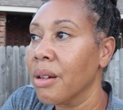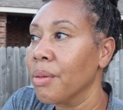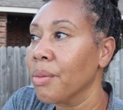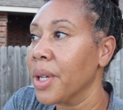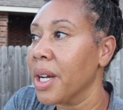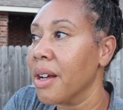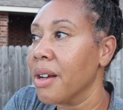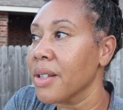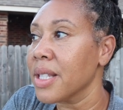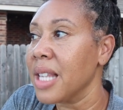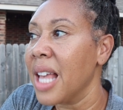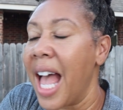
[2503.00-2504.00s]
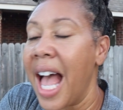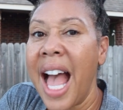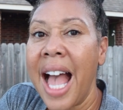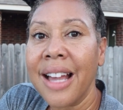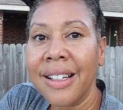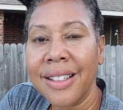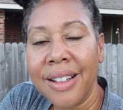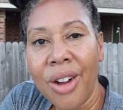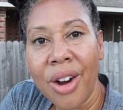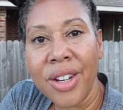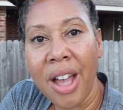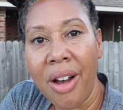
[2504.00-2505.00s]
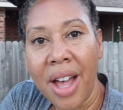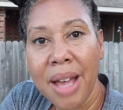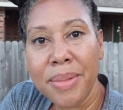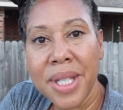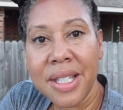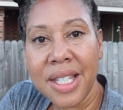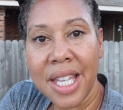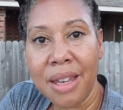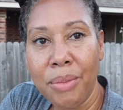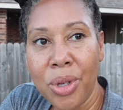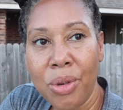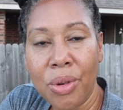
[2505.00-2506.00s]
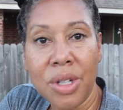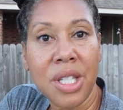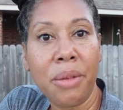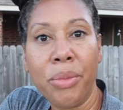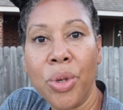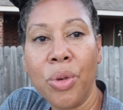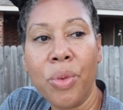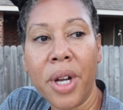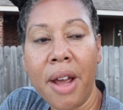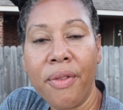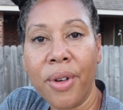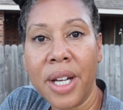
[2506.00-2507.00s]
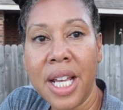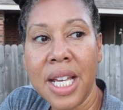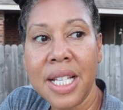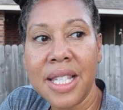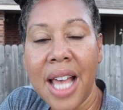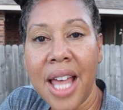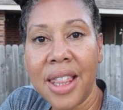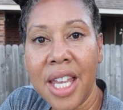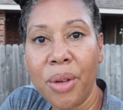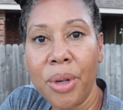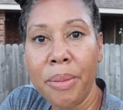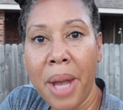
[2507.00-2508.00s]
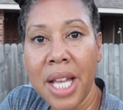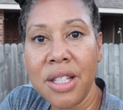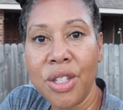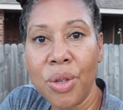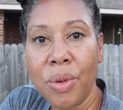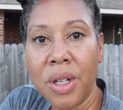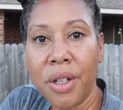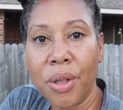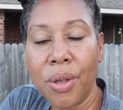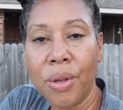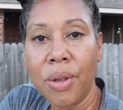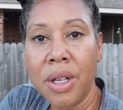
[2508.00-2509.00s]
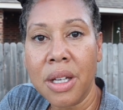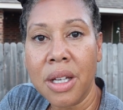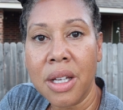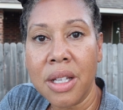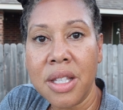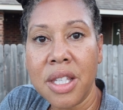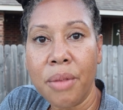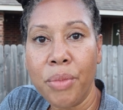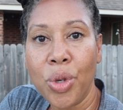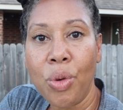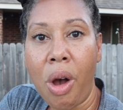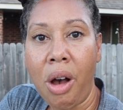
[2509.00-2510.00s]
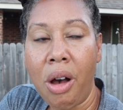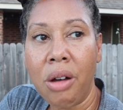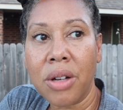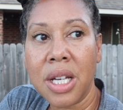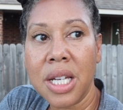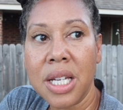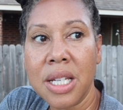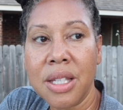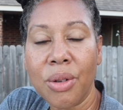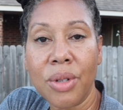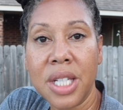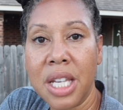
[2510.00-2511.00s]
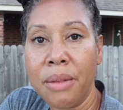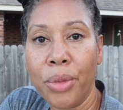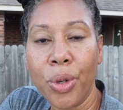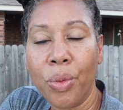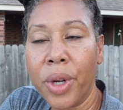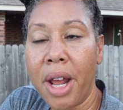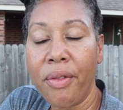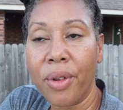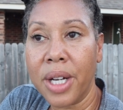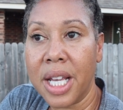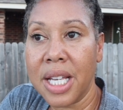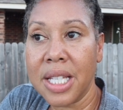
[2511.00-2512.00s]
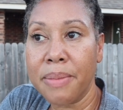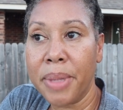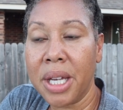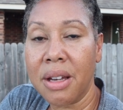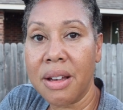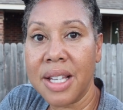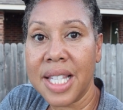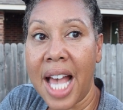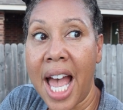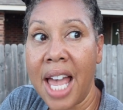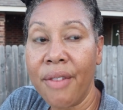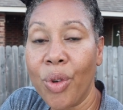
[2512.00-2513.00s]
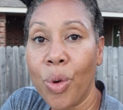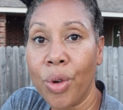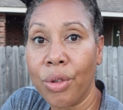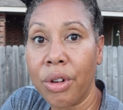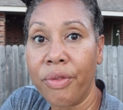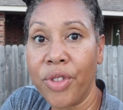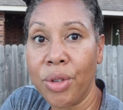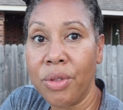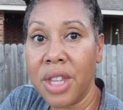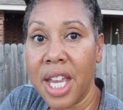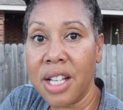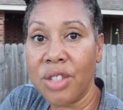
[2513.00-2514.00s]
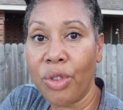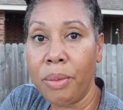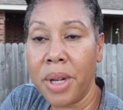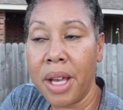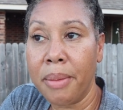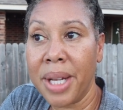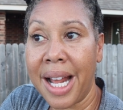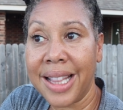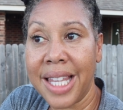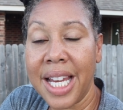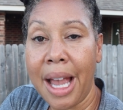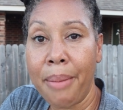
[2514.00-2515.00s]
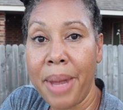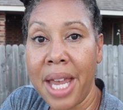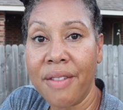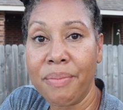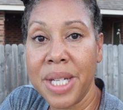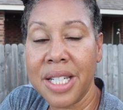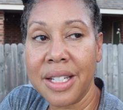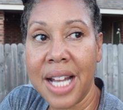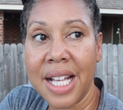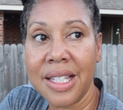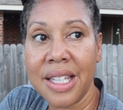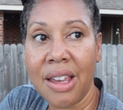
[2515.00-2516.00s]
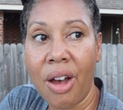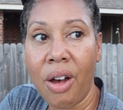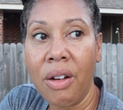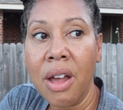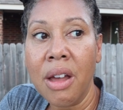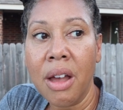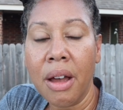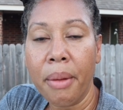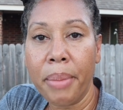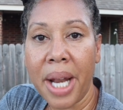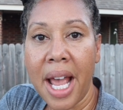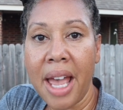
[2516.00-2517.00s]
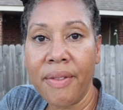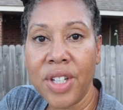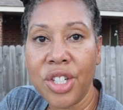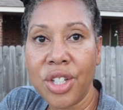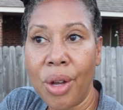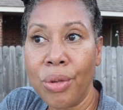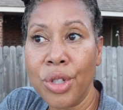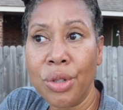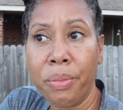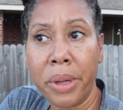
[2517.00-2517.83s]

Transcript: What else? Are y'all head to Temu or Temu, whatever it is? I think we might do a little Temu haul, or Temu, whatever it is, because I have ordered a few things from them, and I think I may have mentioned that to y'all, but I haven't showed you.